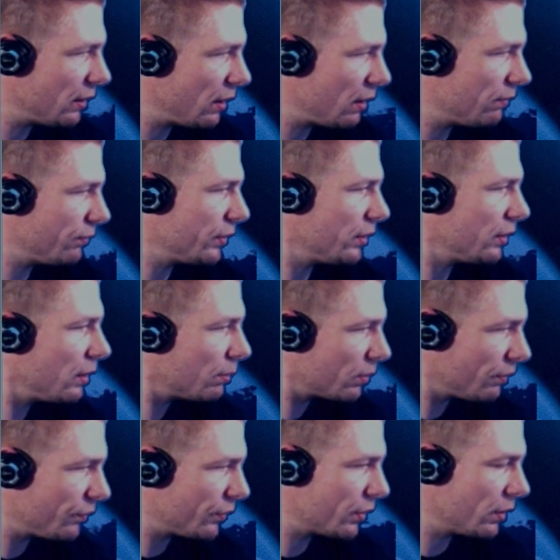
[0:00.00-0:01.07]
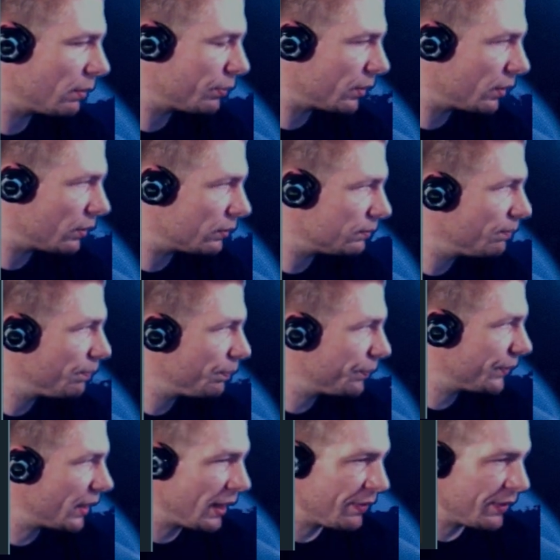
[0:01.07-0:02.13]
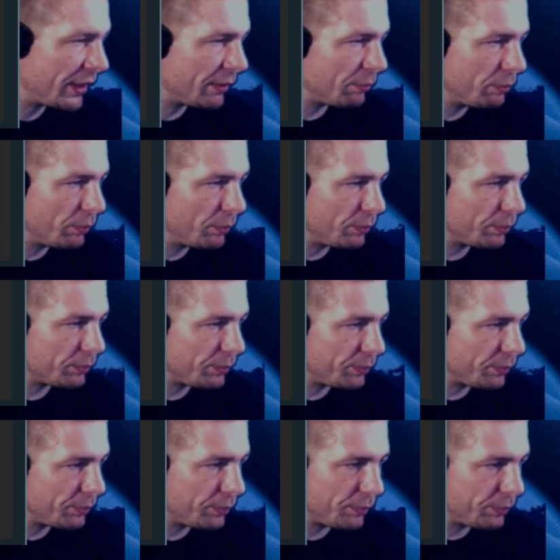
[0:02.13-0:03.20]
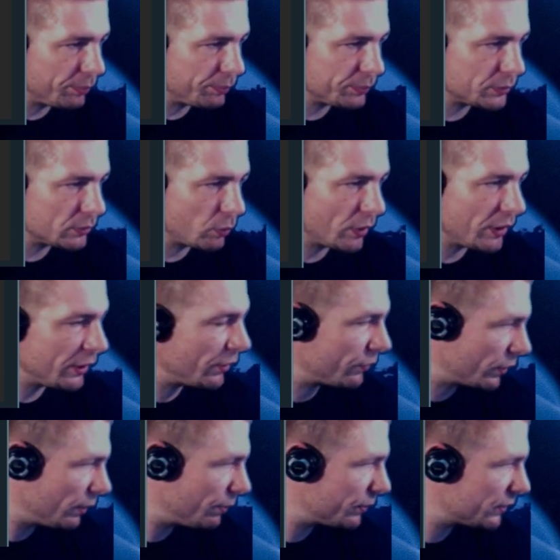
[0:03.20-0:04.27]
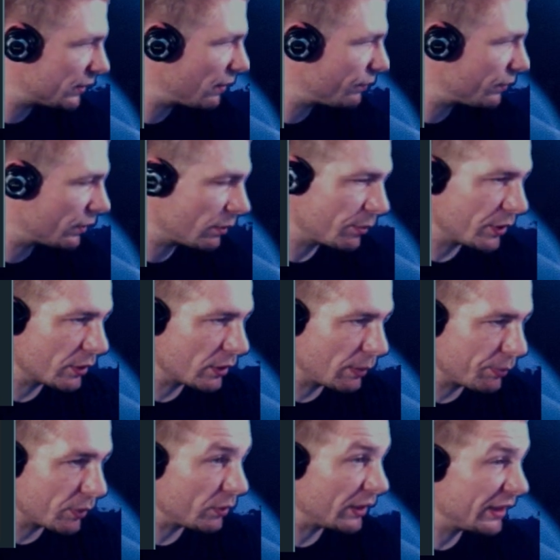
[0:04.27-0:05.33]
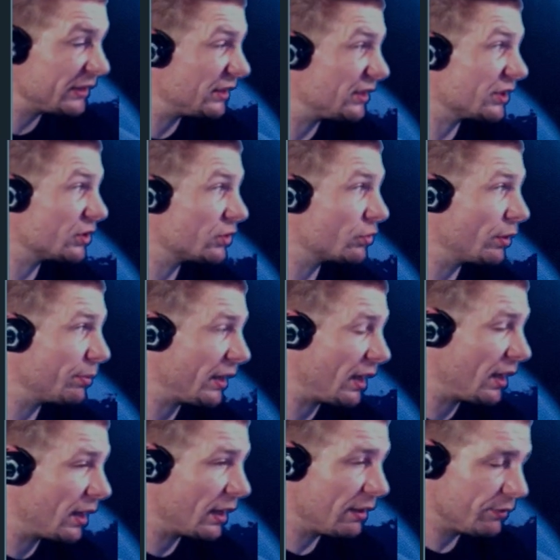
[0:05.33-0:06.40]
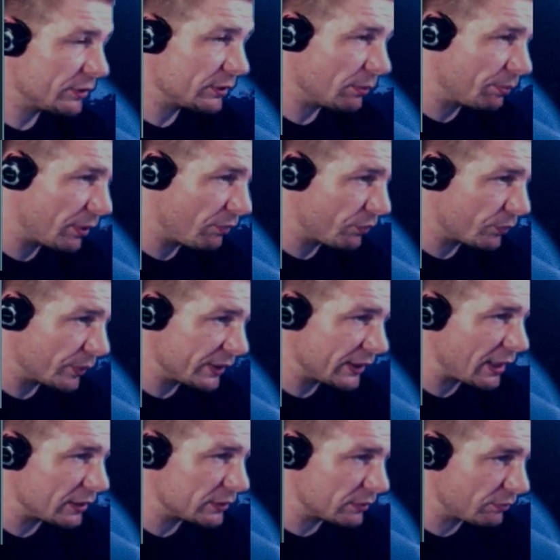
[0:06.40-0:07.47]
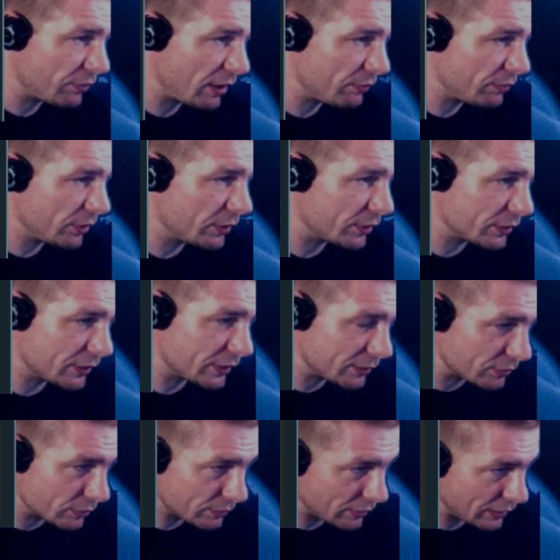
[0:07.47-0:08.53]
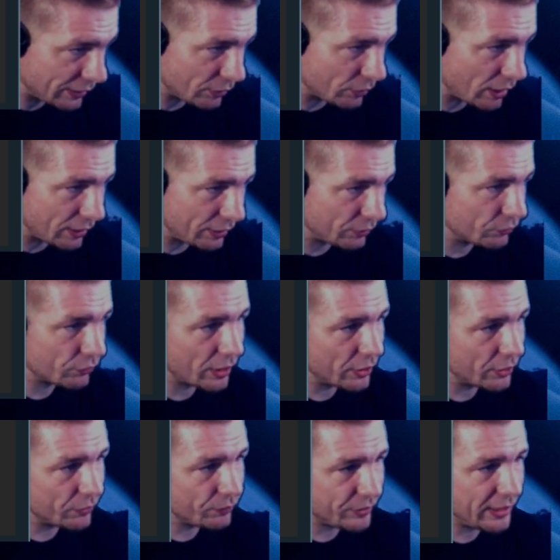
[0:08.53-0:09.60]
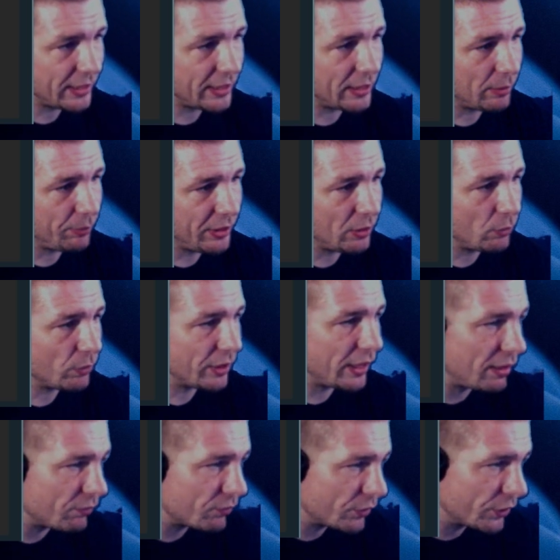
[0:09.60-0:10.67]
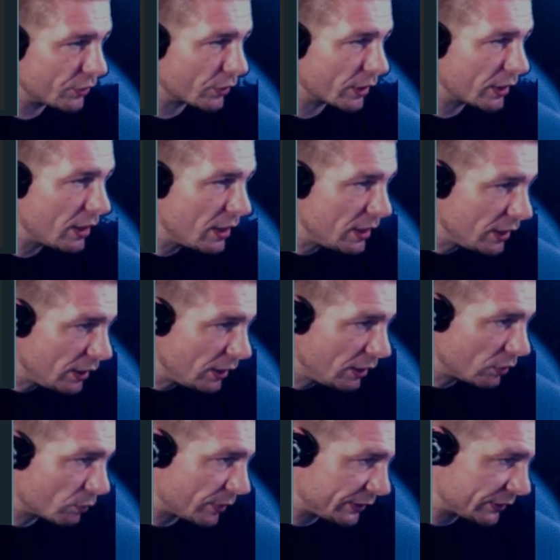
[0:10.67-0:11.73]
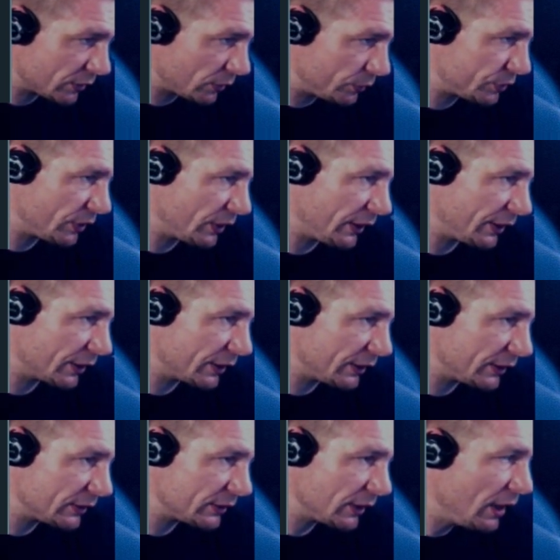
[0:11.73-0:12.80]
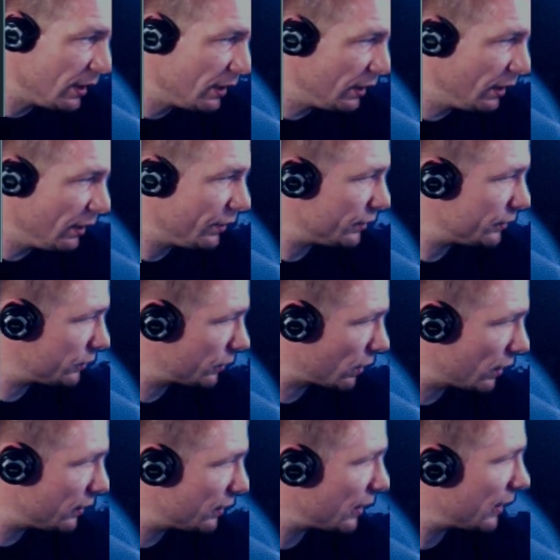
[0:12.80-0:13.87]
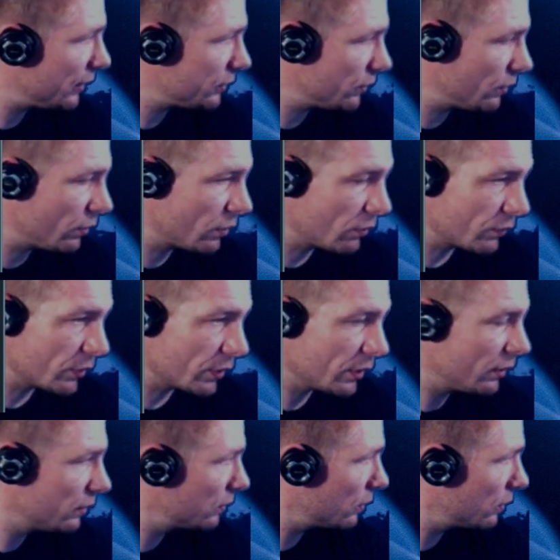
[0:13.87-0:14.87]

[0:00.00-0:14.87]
off the number of your upload, and then 20 to 30% off the number of your upload, unless it's extremely high. If it's above 3,500, then you're trying to do 1080p. Whatever your resolution here is, the chart that I showed over